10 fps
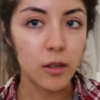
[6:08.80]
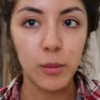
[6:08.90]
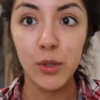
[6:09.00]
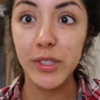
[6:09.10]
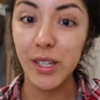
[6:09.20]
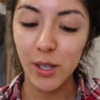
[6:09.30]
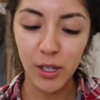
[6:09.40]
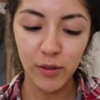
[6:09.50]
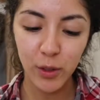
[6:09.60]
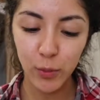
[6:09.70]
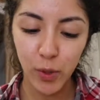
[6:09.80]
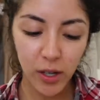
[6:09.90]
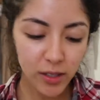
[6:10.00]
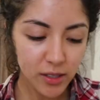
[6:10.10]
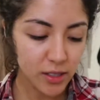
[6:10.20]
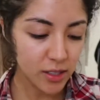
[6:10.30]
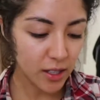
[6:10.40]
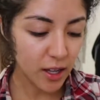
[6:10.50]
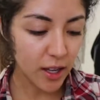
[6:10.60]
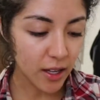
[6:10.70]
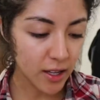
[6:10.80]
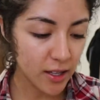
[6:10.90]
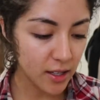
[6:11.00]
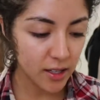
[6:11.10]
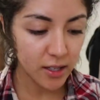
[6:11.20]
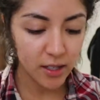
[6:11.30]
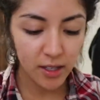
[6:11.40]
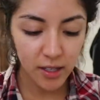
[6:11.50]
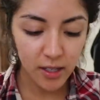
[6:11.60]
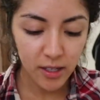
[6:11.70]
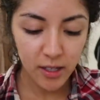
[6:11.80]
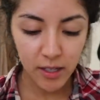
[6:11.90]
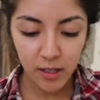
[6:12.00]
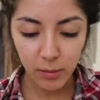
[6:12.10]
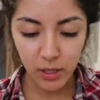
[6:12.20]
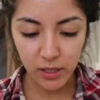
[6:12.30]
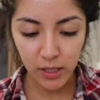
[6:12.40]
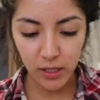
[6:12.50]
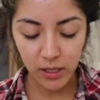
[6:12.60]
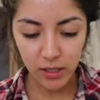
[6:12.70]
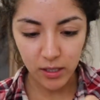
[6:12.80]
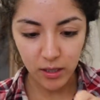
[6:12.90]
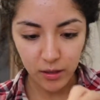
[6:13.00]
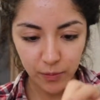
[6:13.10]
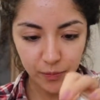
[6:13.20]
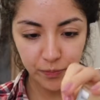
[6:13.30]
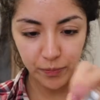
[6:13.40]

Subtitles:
using a lot of new products today. Excited. Let's